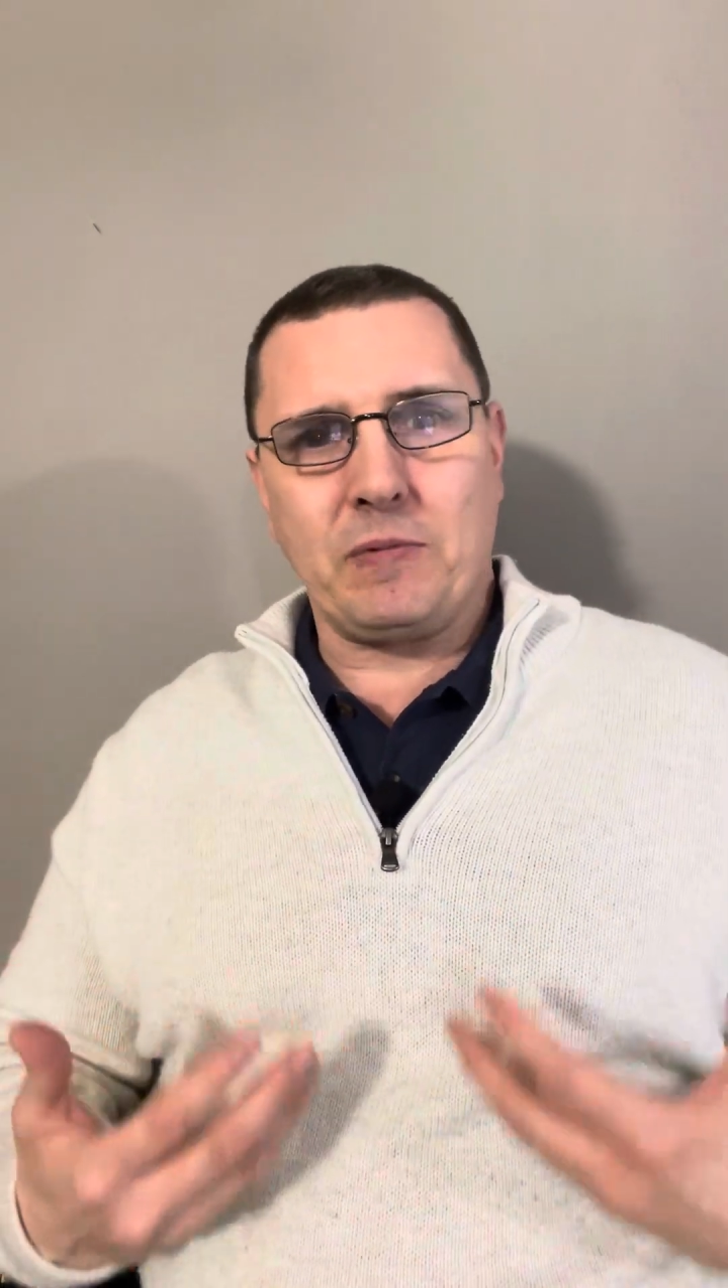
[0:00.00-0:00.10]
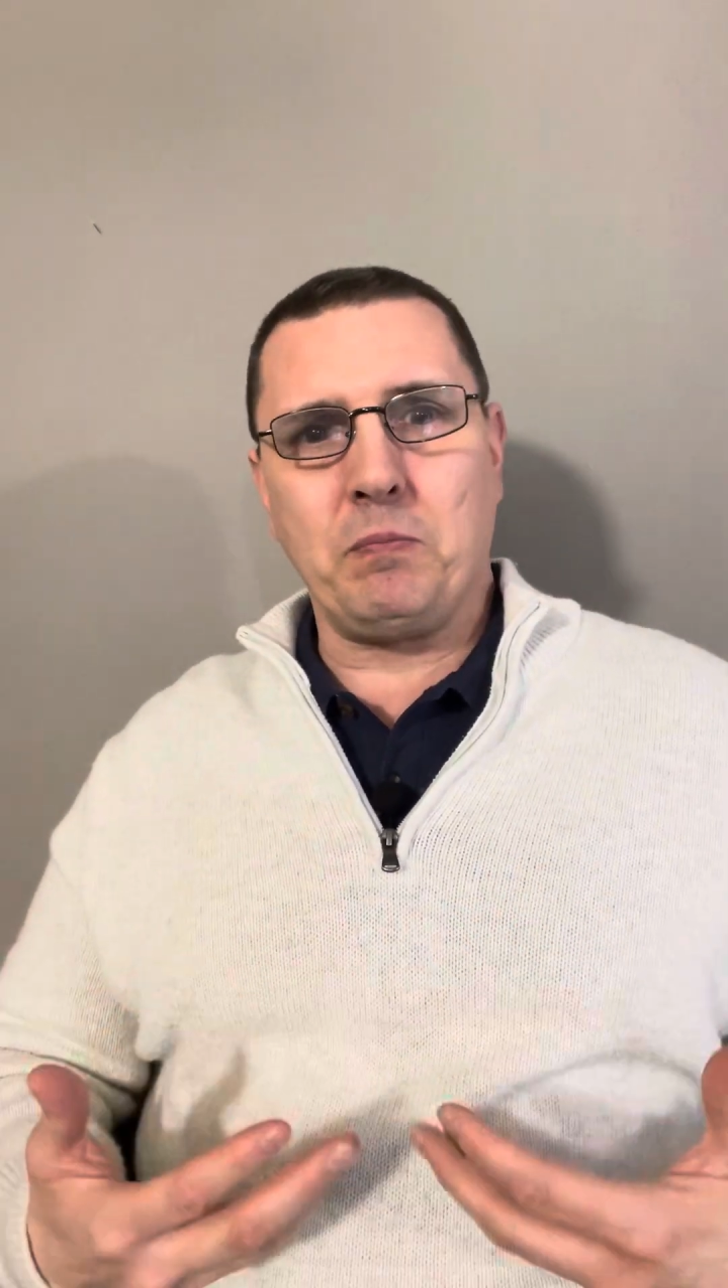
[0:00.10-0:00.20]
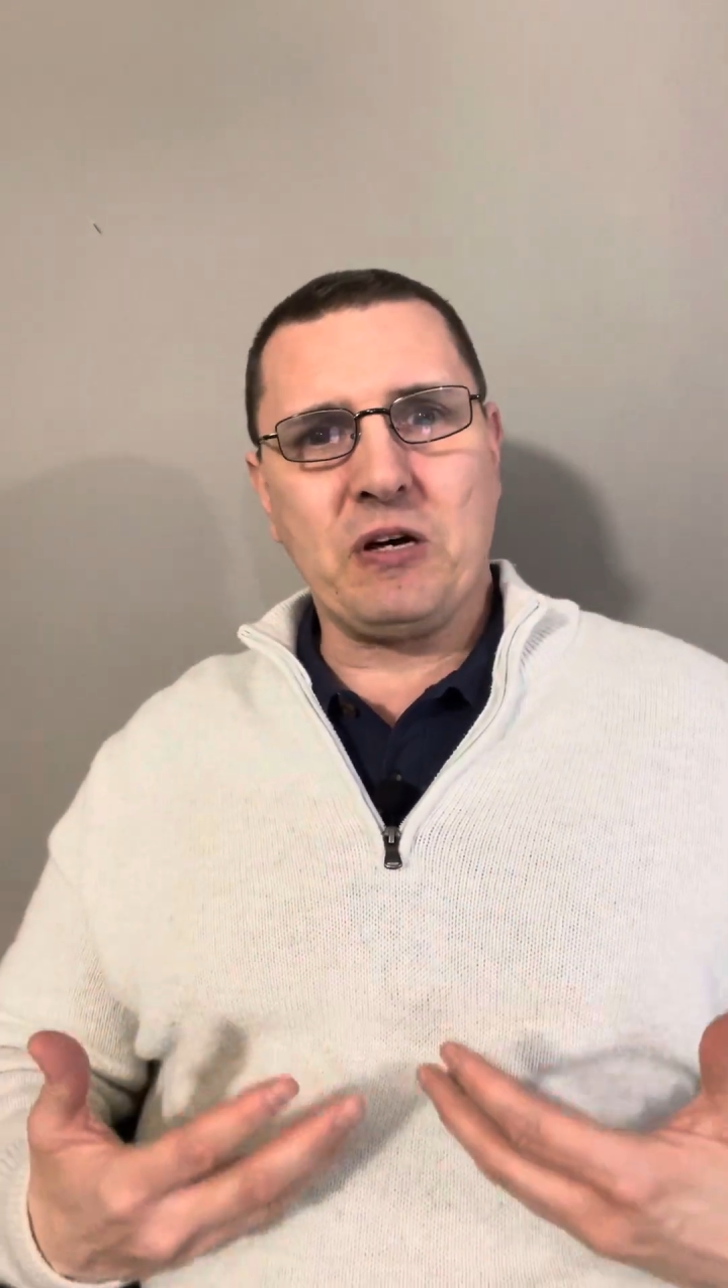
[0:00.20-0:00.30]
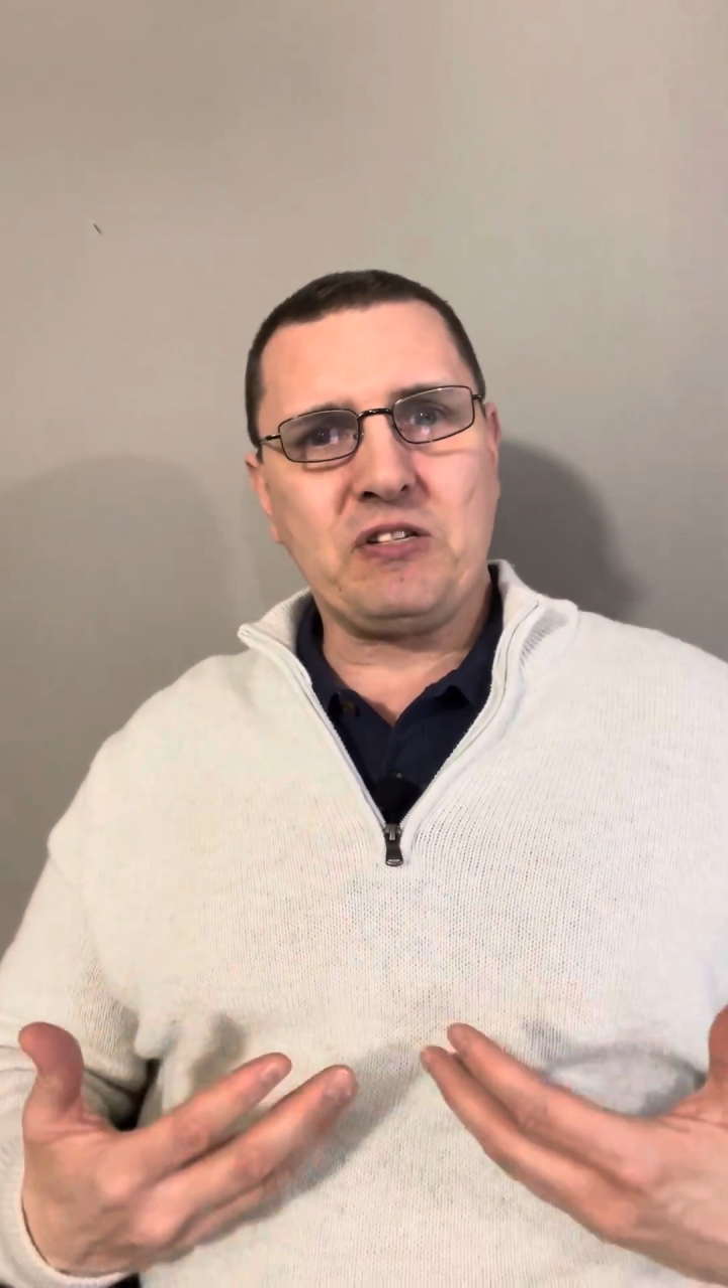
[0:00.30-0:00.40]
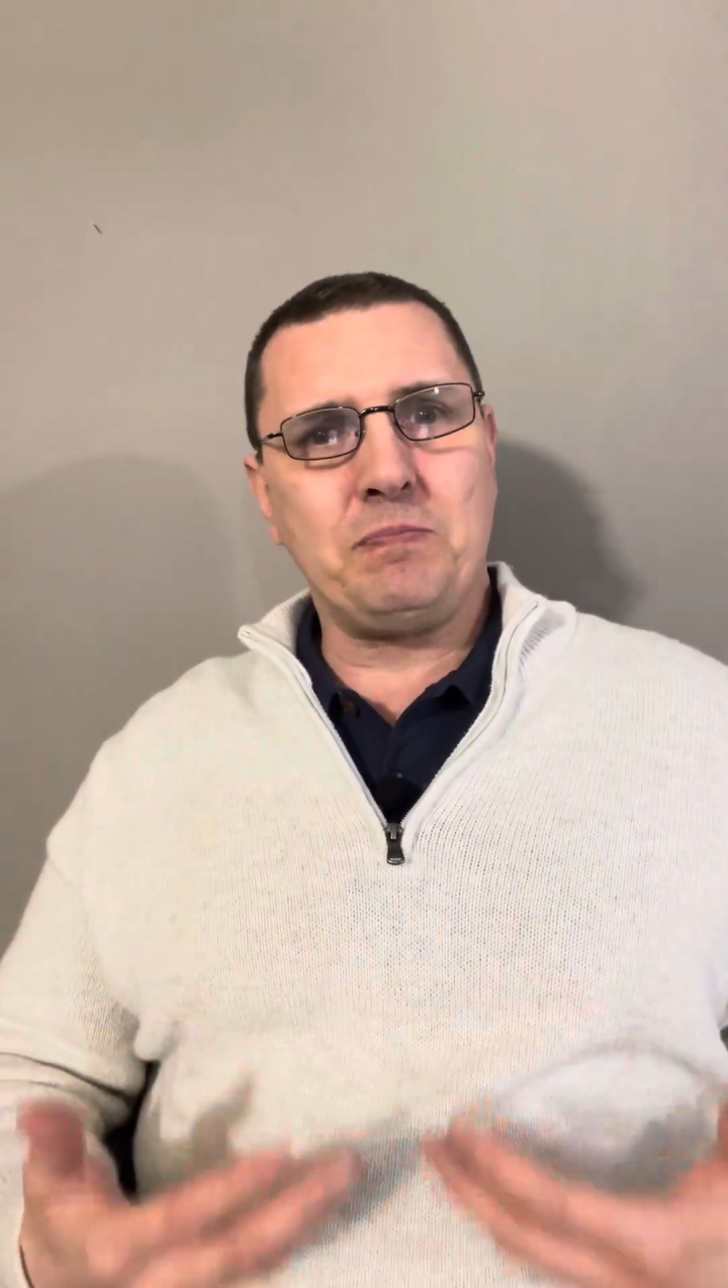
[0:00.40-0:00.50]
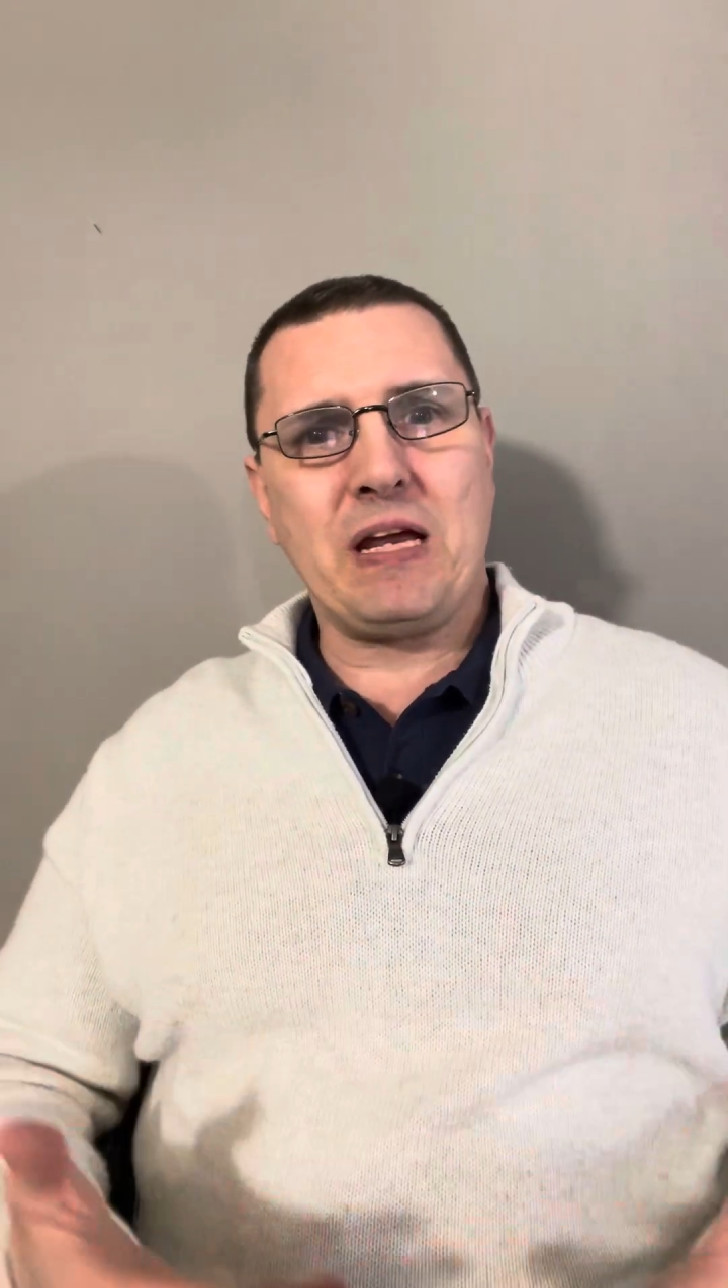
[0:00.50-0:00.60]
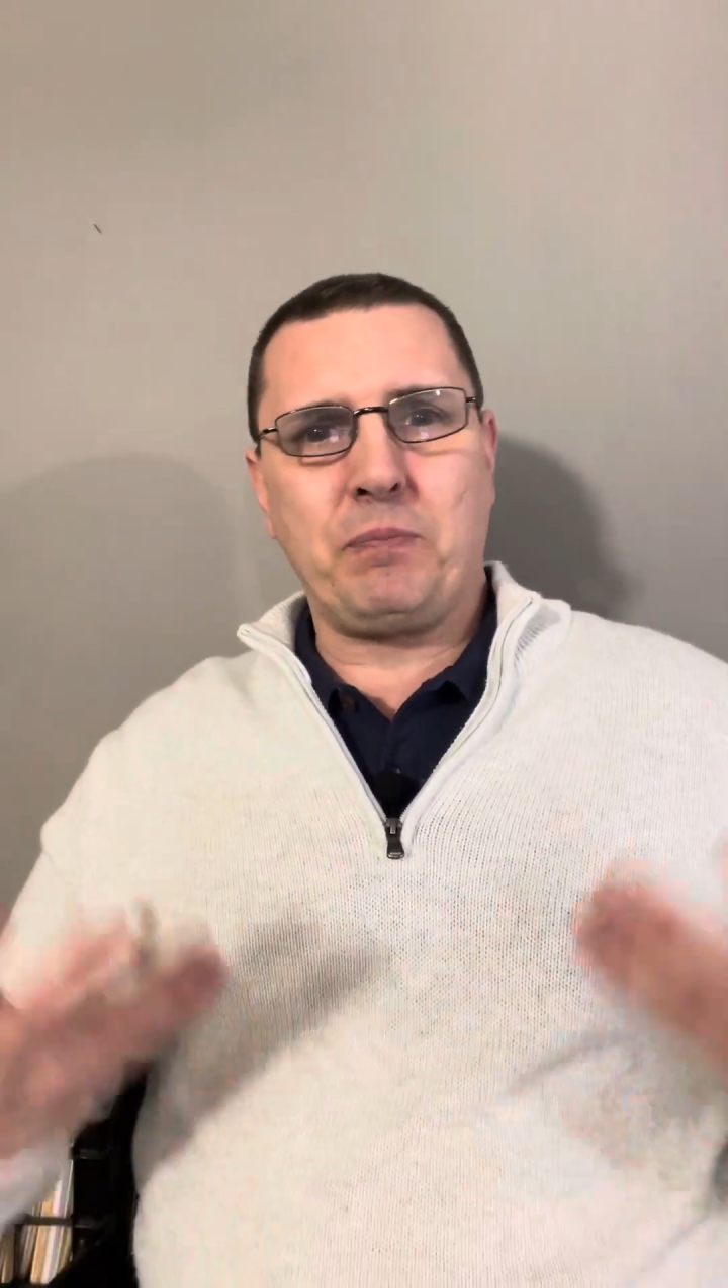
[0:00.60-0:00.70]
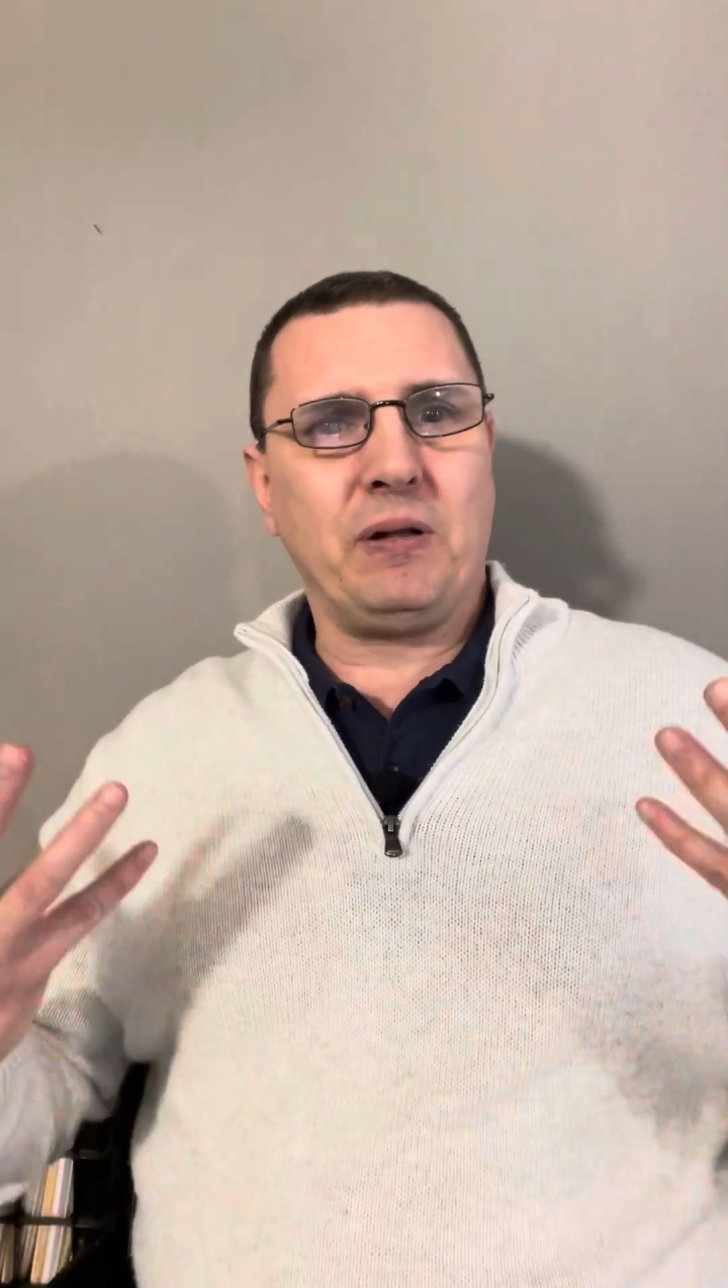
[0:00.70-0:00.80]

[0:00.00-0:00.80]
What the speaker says: must make